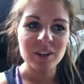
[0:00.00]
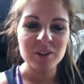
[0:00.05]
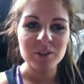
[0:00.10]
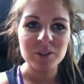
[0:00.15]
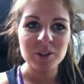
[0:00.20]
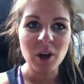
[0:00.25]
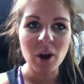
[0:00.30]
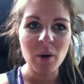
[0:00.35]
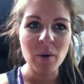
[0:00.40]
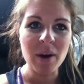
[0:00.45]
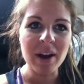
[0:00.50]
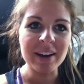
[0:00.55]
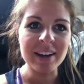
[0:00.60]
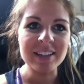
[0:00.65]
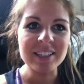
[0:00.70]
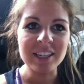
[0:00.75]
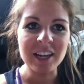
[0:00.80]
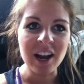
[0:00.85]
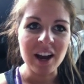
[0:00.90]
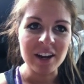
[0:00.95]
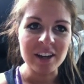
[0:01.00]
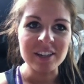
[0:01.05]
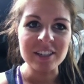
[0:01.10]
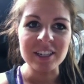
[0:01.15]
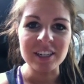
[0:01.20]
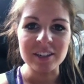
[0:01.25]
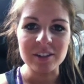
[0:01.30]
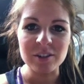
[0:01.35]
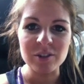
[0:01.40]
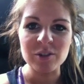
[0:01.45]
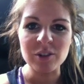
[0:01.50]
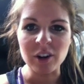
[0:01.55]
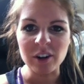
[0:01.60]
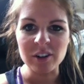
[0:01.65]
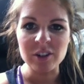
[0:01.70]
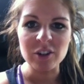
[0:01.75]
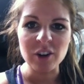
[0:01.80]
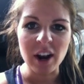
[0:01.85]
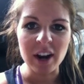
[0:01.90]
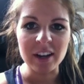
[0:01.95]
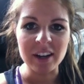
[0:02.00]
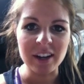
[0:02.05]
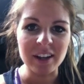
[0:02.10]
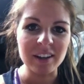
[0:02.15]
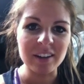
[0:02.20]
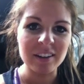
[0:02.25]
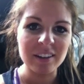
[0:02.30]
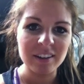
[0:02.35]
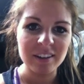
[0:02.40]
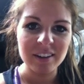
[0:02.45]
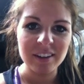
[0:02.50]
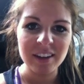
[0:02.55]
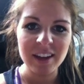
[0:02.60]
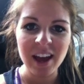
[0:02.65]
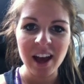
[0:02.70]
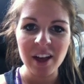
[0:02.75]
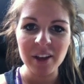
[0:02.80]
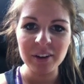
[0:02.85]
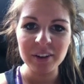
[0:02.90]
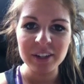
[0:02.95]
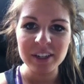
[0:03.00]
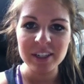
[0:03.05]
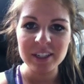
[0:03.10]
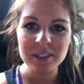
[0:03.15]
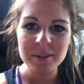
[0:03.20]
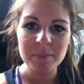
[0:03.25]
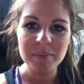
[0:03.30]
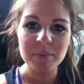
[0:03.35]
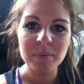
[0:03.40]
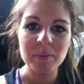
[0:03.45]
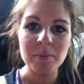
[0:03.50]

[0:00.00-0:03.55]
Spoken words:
So I guess I kind of did start tracking calories,